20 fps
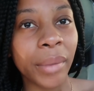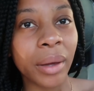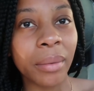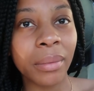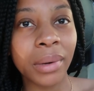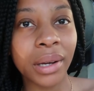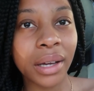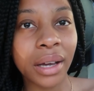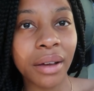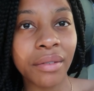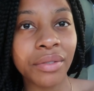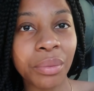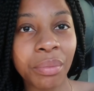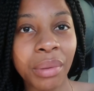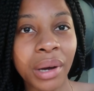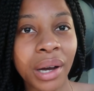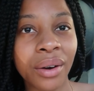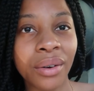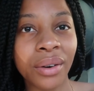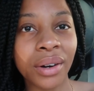I'm like, I have to
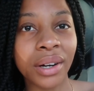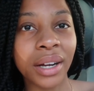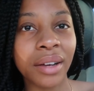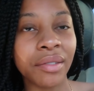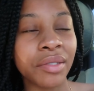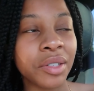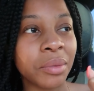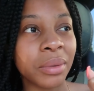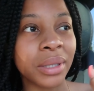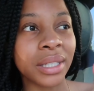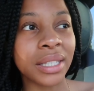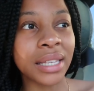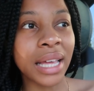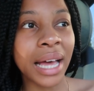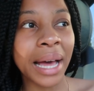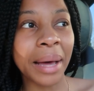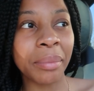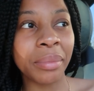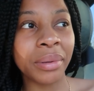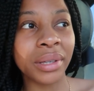power on, I have to be this
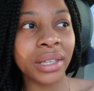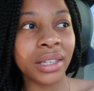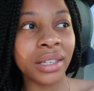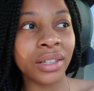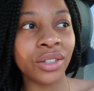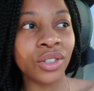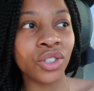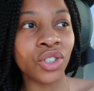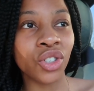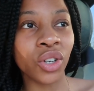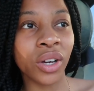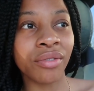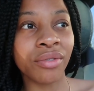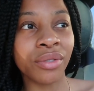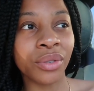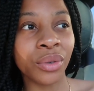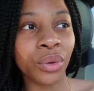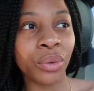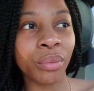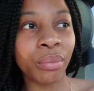happy,
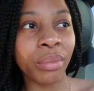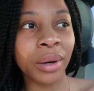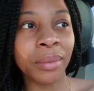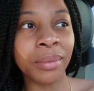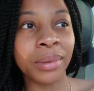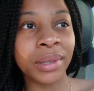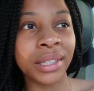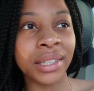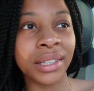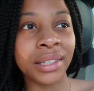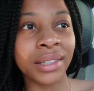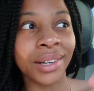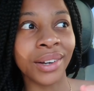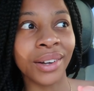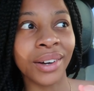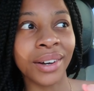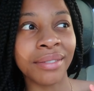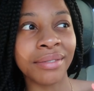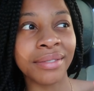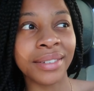joyful, bubbly,
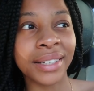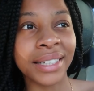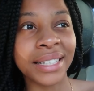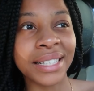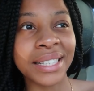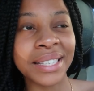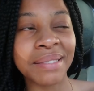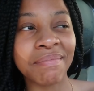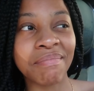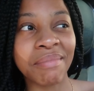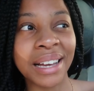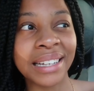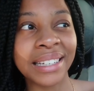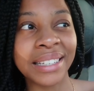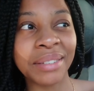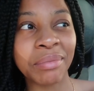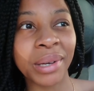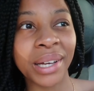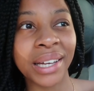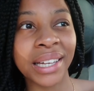laughing,
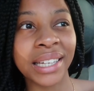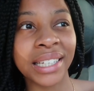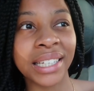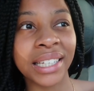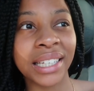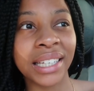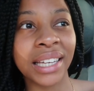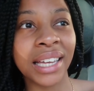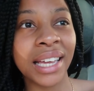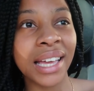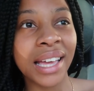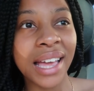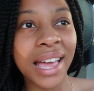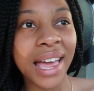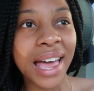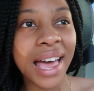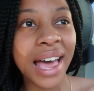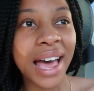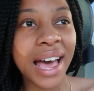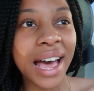smiley, pearly,
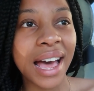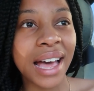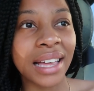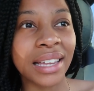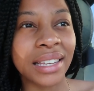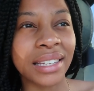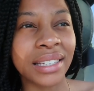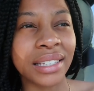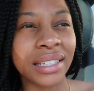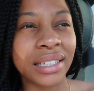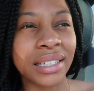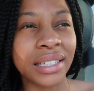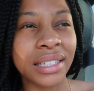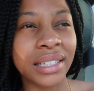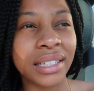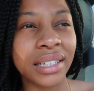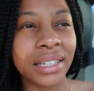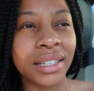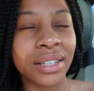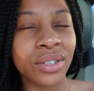
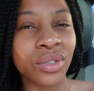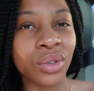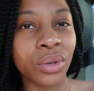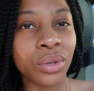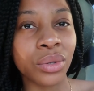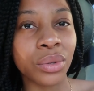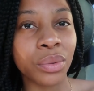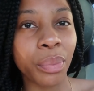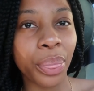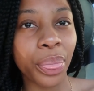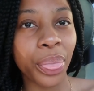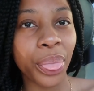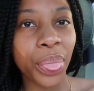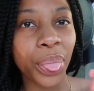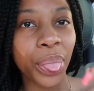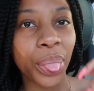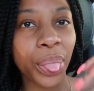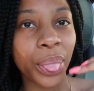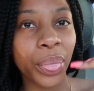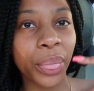and it just goes
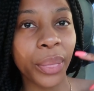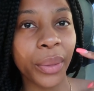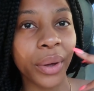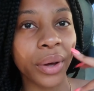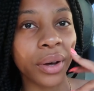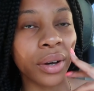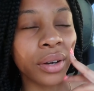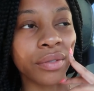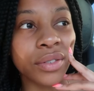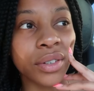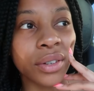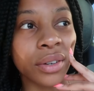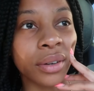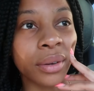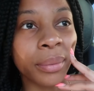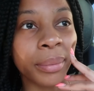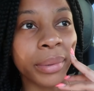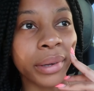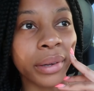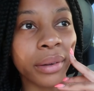after
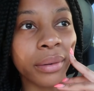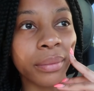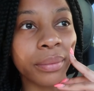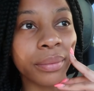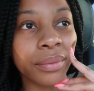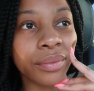a bit.